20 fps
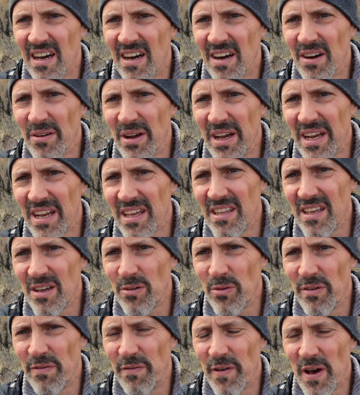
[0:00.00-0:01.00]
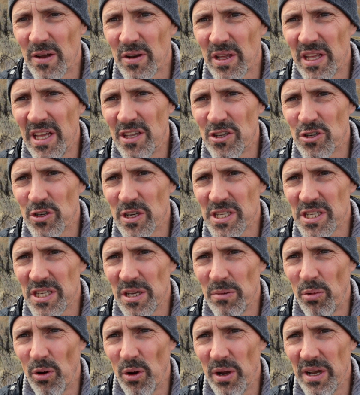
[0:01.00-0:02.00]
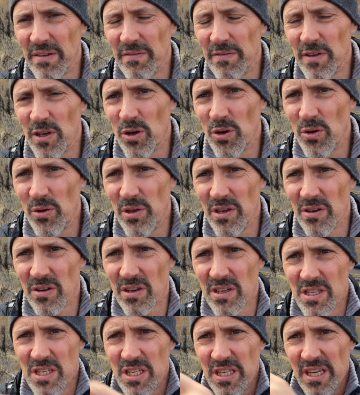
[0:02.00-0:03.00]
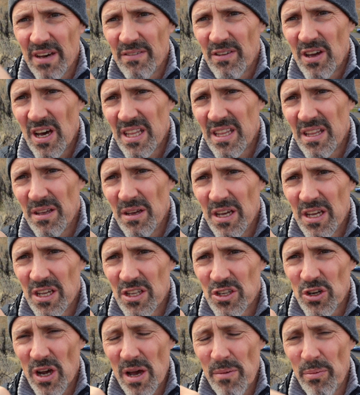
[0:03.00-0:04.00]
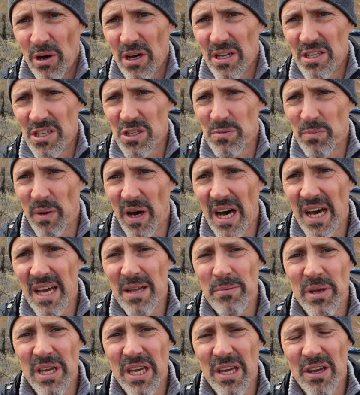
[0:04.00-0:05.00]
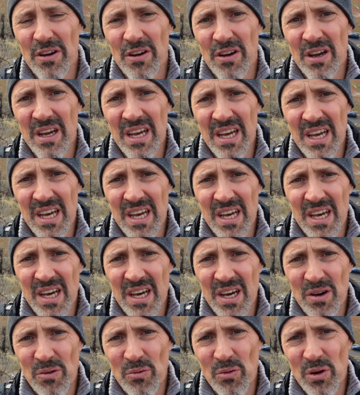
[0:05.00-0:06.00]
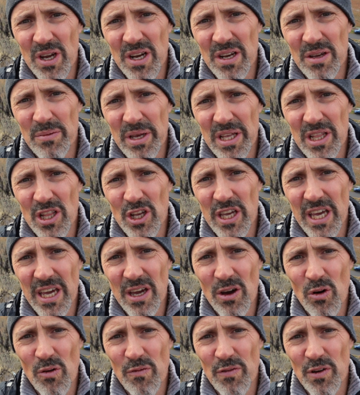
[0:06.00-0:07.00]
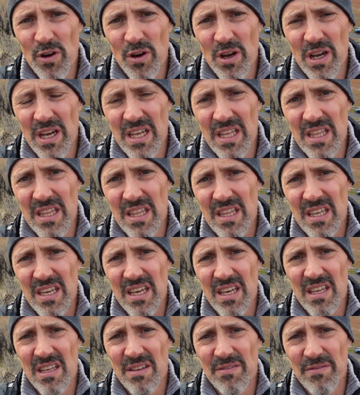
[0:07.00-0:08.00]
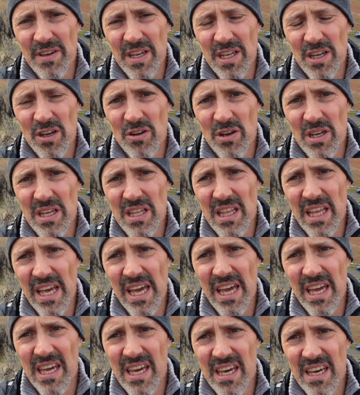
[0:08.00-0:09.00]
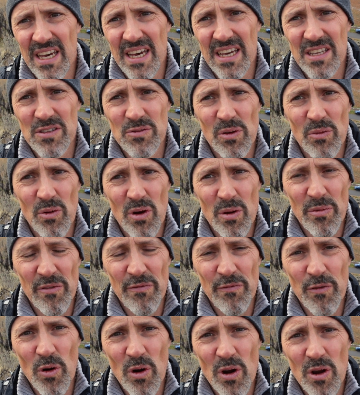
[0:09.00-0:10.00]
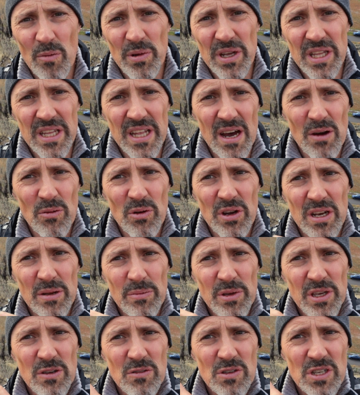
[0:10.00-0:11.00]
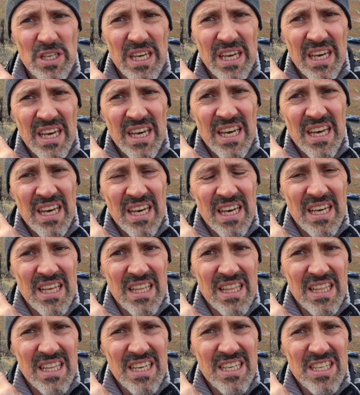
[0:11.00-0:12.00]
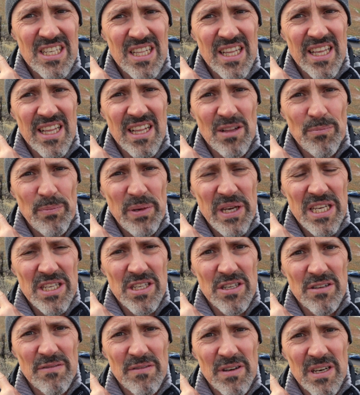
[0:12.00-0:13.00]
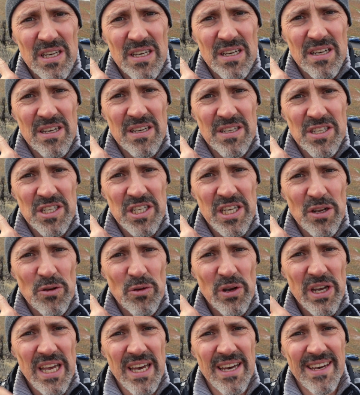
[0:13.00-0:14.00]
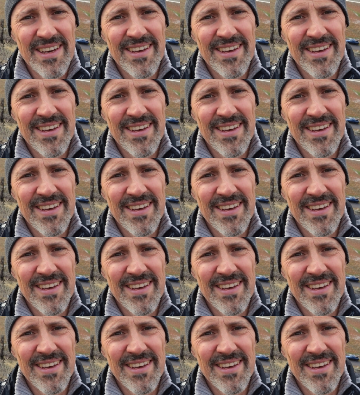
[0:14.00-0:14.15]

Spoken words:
All right, I think we found an interesting point of view. You can see I've got the tripod just behind me here. We're going to be looking over the vineyard and lake as we were before, but now we're going to be using this little piece of scenery